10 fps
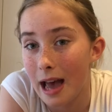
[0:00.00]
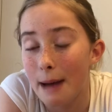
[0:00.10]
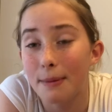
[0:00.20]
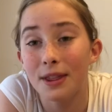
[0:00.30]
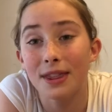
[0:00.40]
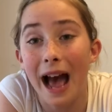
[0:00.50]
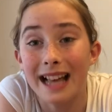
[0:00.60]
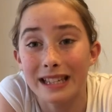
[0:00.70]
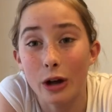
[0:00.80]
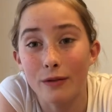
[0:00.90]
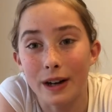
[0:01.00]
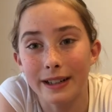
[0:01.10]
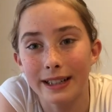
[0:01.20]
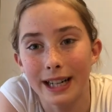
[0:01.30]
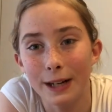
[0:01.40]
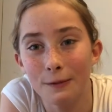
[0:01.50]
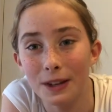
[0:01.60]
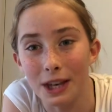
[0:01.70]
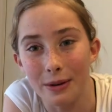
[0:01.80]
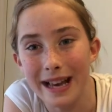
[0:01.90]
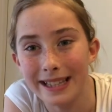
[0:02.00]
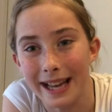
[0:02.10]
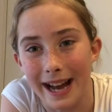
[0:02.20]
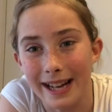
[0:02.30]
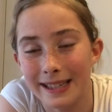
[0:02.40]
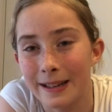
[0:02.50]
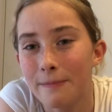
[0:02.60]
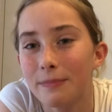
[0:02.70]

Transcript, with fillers: But that's not very good for you, is it?